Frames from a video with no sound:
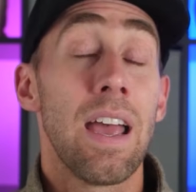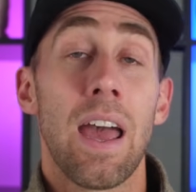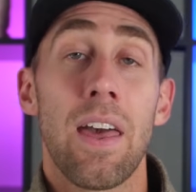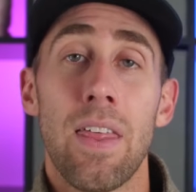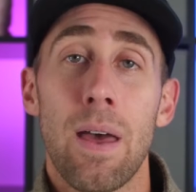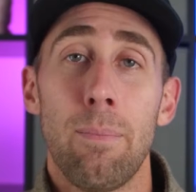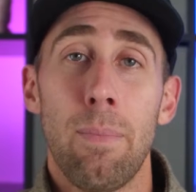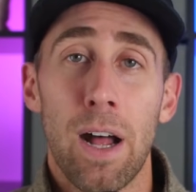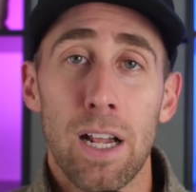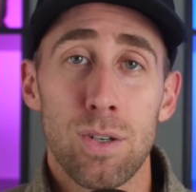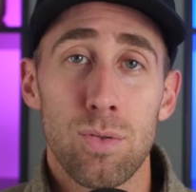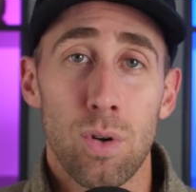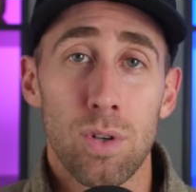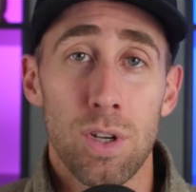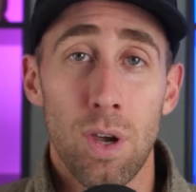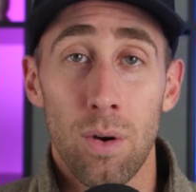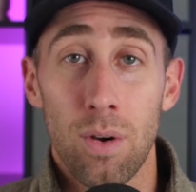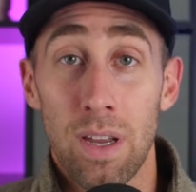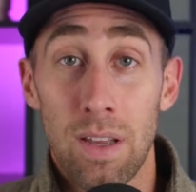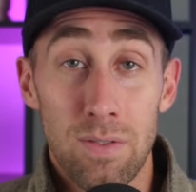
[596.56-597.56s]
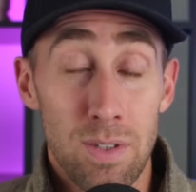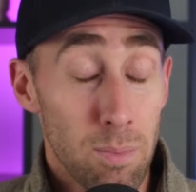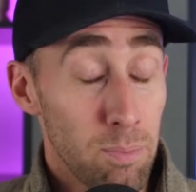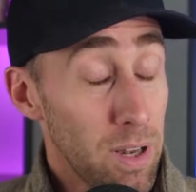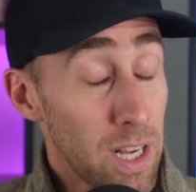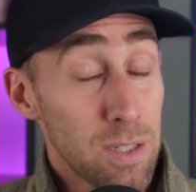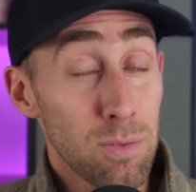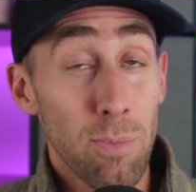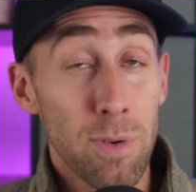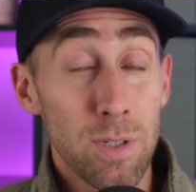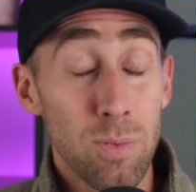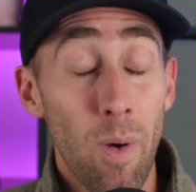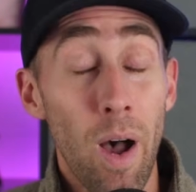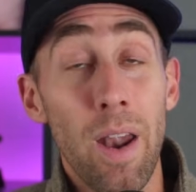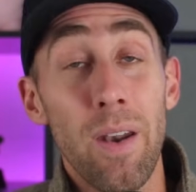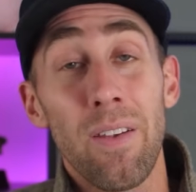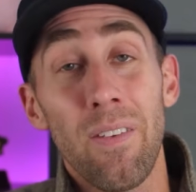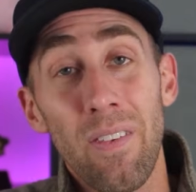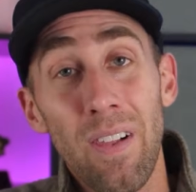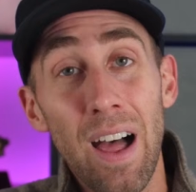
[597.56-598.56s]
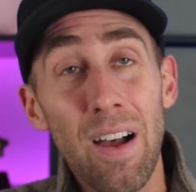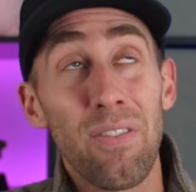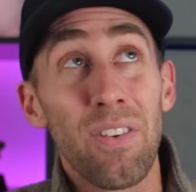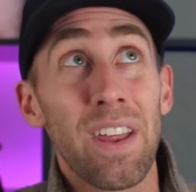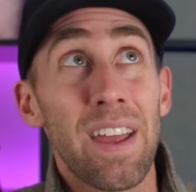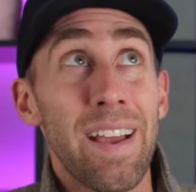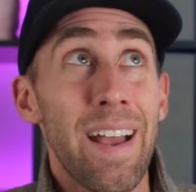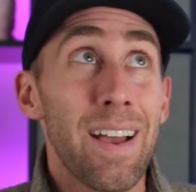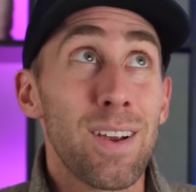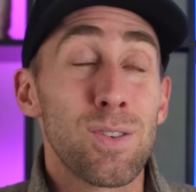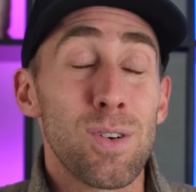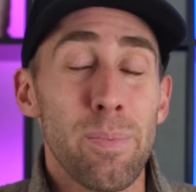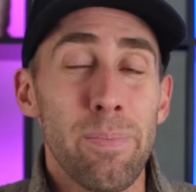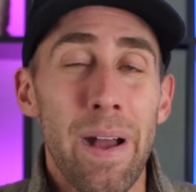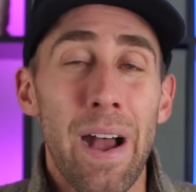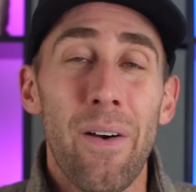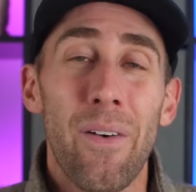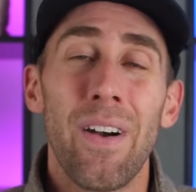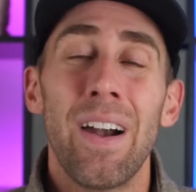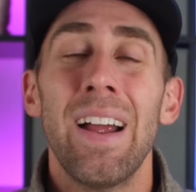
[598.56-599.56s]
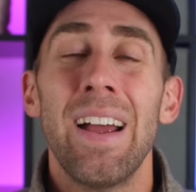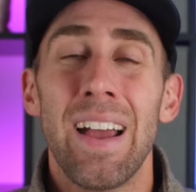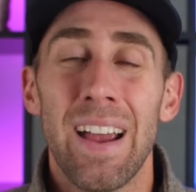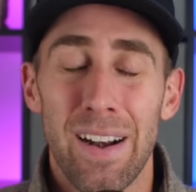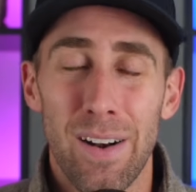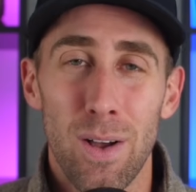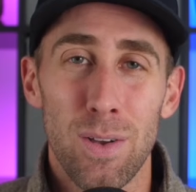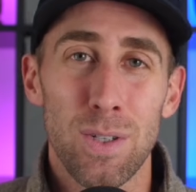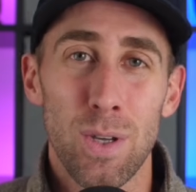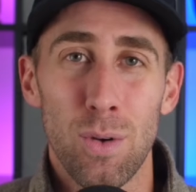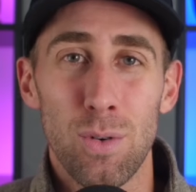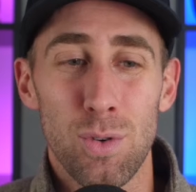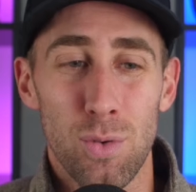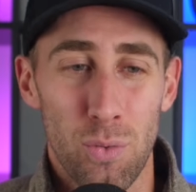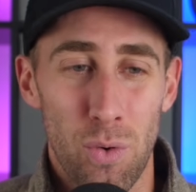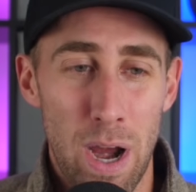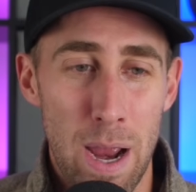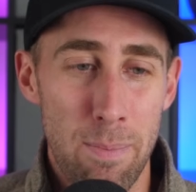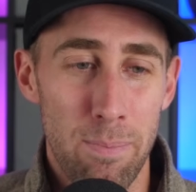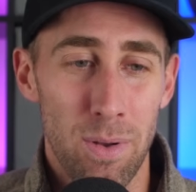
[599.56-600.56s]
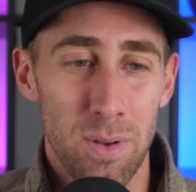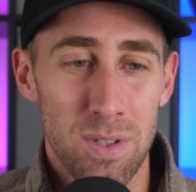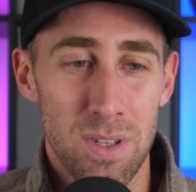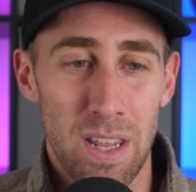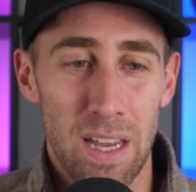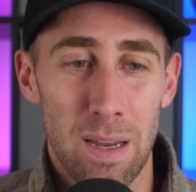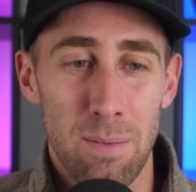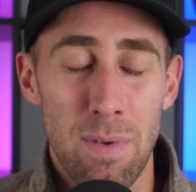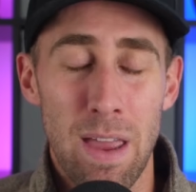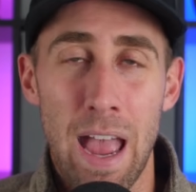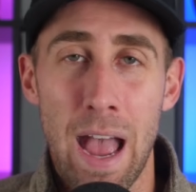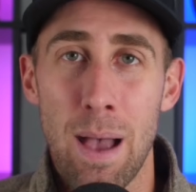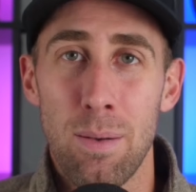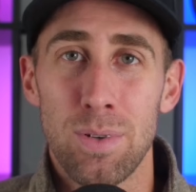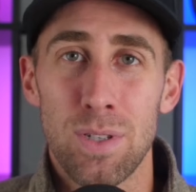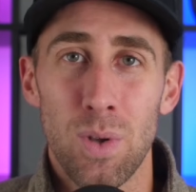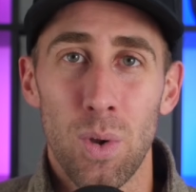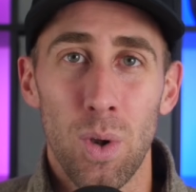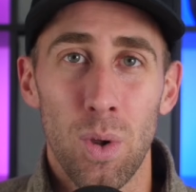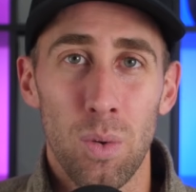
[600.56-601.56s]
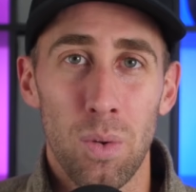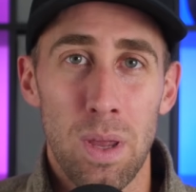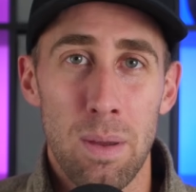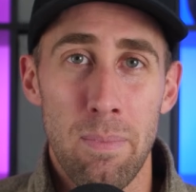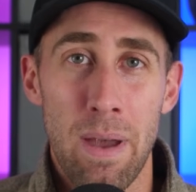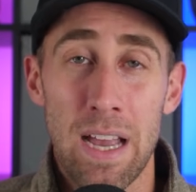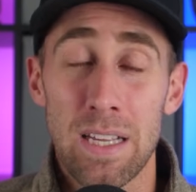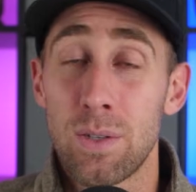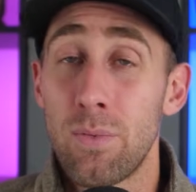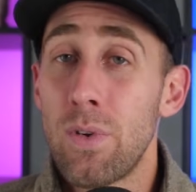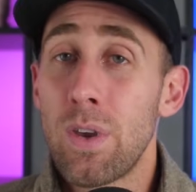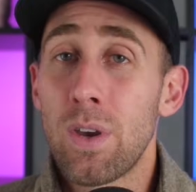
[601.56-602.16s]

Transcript: and that monster roll token gives them plus one plus one, lovely, extra power, and also trample, so that can be absolutely massive.